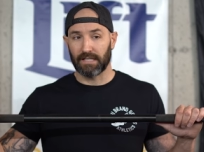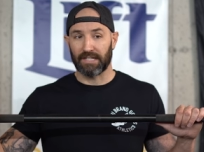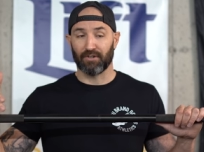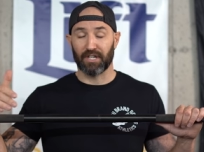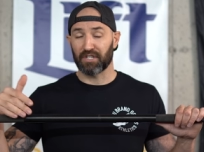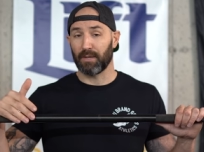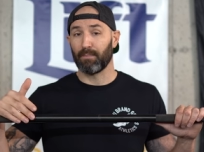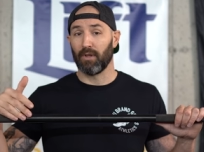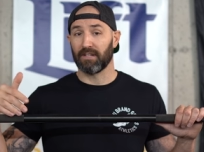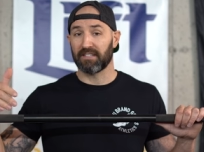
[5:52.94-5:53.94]
and traditionally
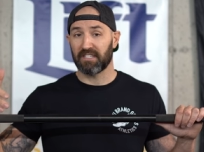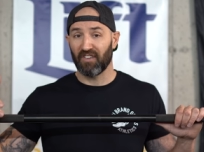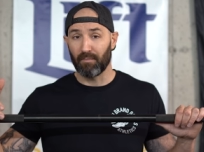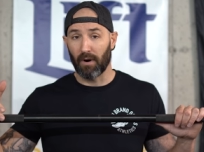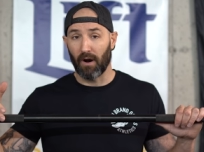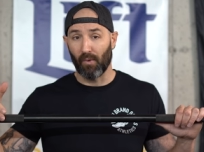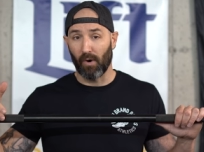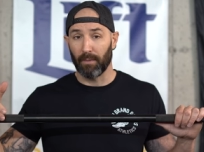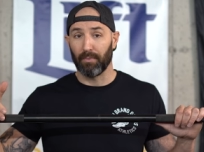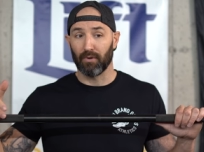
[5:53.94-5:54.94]
pull on a stiff bar and
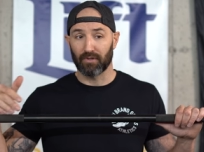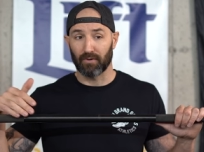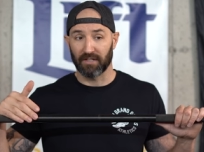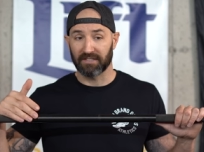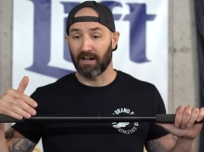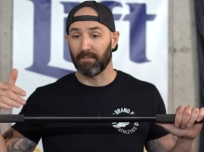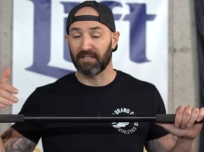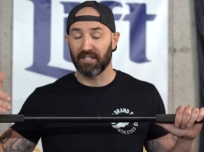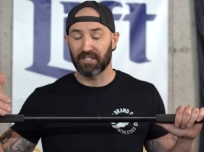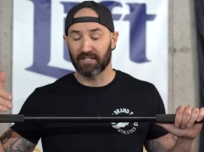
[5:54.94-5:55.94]
want to pull towards
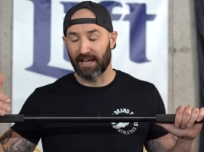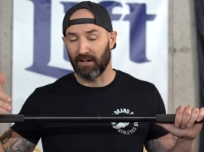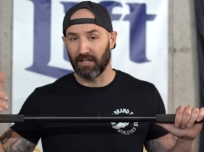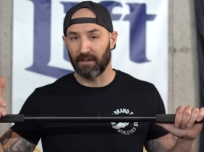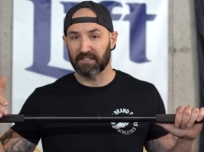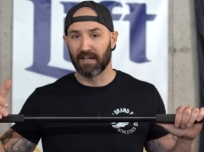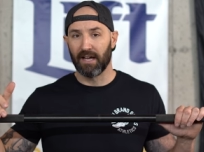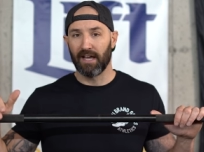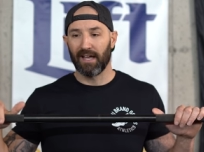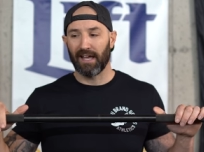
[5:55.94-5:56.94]
competition style lifts,
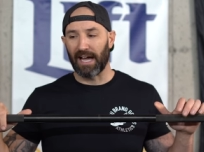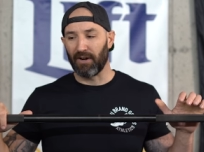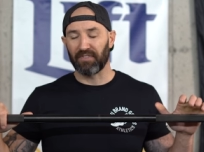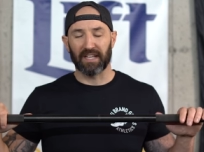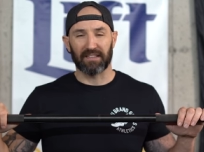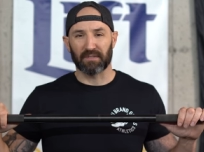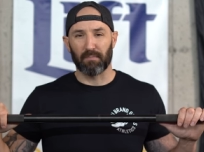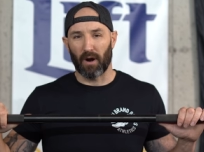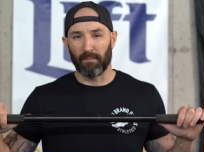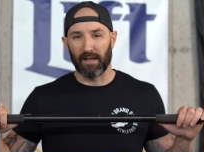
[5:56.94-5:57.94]
I don't think this
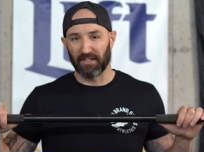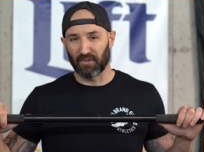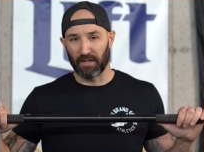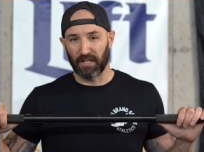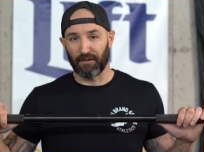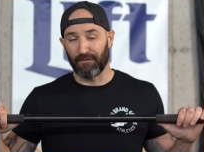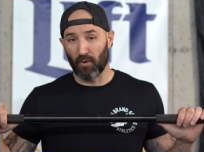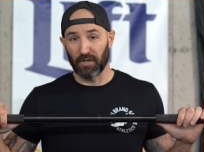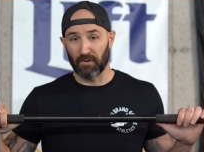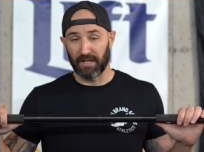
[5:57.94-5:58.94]
barbell is really
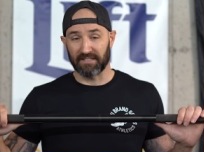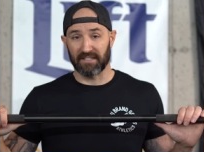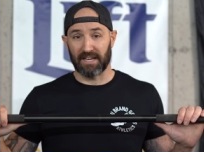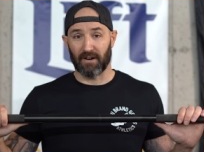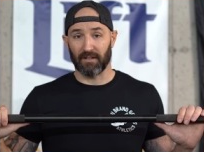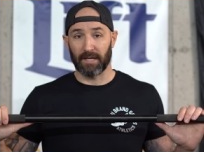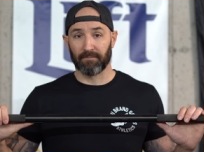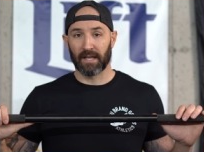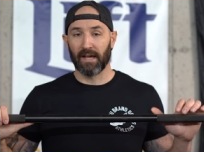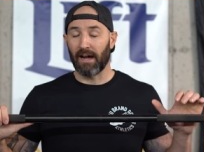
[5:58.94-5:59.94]
for you necessarily.
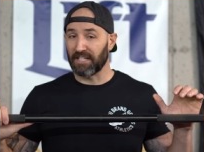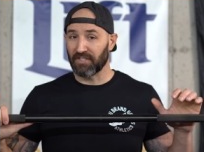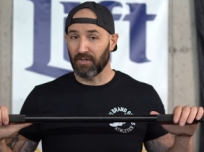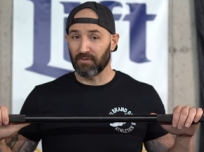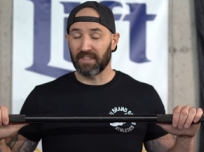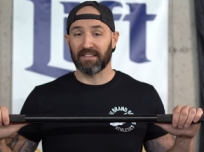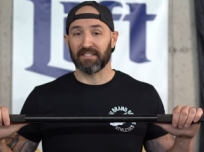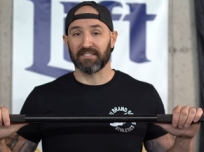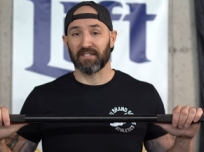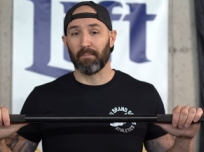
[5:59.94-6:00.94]
I also don't think
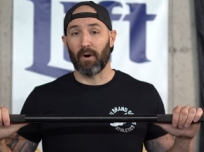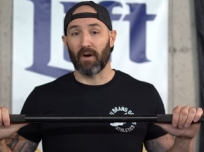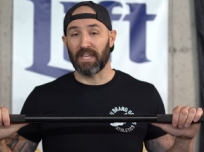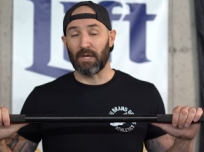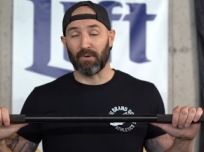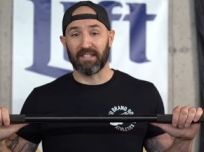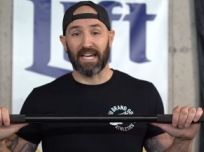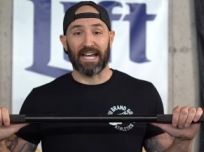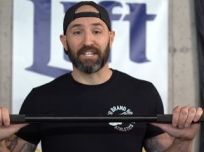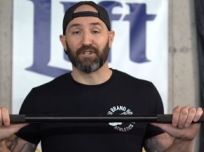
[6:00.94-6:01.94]
this is a bar that you would
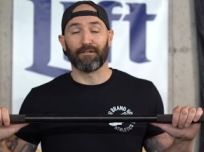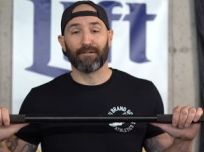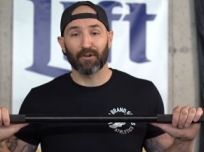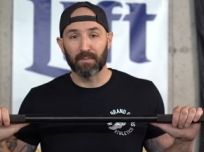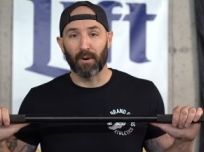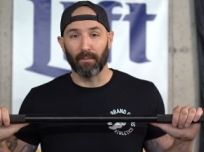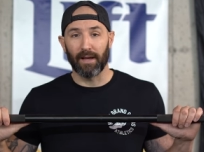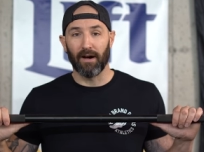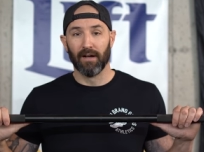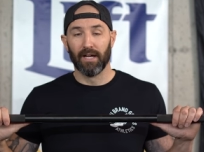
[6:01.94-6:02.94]
get as your first
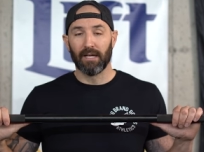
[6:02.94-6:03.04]
barbell